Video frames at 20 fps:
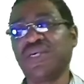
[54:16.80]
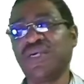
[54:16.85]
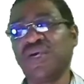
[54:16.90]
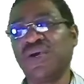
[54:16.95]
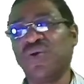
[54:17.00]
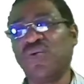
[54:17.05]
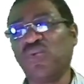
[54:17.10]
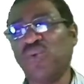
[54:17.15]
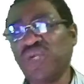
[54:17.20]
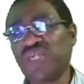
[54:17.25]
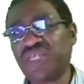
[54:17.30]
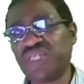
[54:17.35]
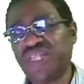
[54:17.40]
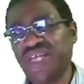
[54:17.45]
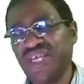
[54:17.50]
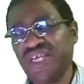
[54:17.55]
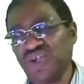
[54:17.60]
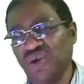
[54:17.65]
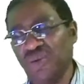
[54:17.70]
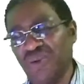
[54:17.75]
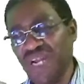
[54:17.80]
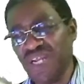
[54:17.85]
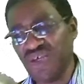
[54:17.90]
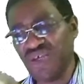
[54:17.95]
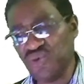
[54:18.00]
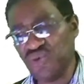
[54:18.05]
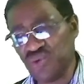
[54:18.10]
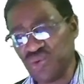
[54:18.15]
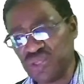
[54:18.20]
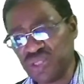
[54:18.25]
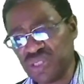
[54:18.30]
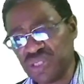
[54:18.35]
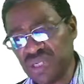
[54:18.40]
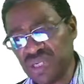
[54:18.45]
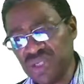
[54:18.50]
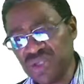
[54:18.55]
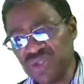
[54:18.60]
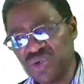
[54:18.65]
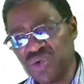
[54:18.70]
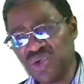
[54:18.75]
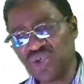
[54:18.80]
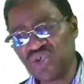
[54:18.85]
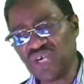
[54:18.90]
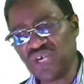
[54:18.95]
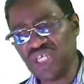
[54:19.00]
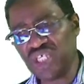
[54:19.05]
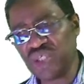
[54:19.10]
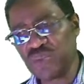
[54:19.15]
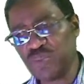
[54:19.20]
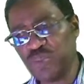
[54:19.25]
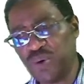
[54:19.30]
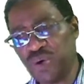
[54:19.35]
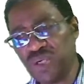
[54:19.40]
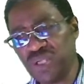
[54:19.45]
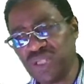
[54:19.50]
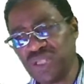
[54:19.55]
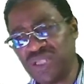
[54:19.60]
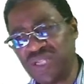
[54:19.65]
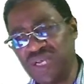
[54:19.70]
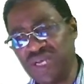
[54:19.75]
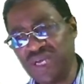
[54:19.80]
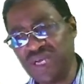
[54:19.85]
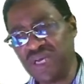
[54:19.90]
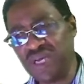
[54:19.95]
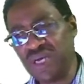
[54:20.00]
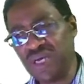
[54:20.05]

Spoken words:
which they normally use to transport the